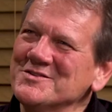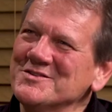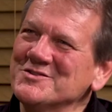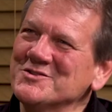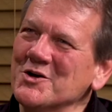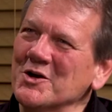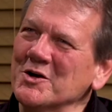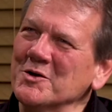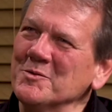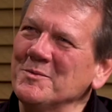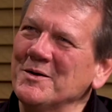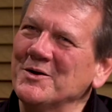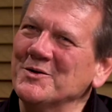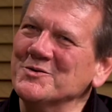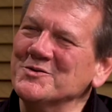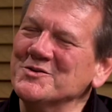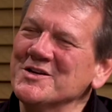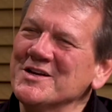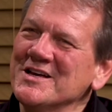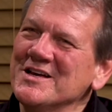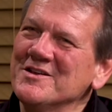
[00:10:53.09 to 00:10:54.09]
talk
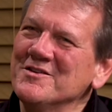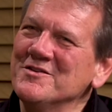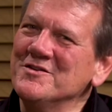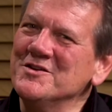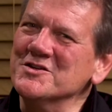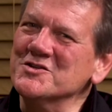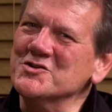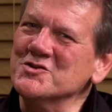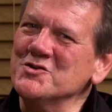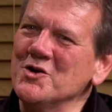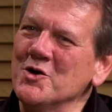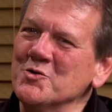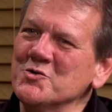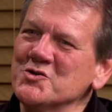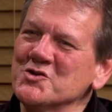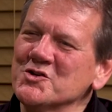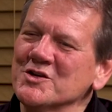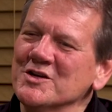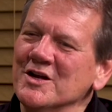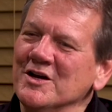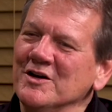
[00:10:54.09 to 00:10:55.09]
about this
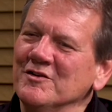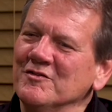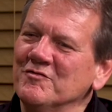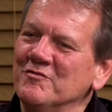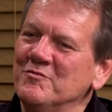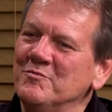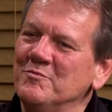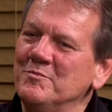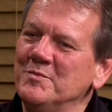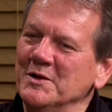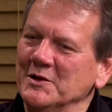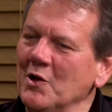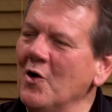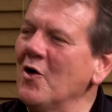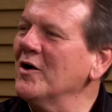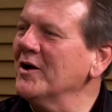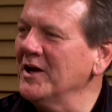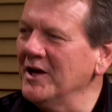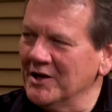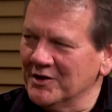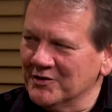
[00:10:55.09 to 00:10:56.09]
notion of
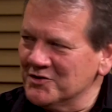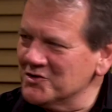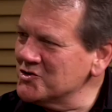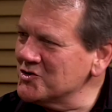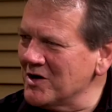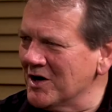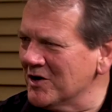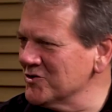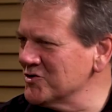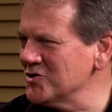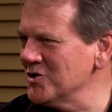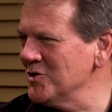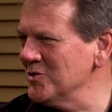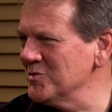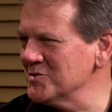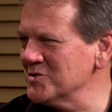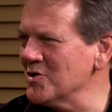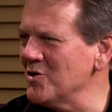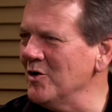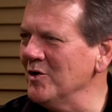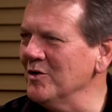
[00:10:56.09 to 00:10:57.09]
belonging. Our show
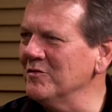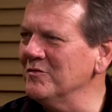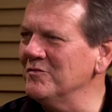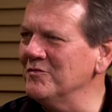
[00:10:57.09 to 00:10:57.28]
is called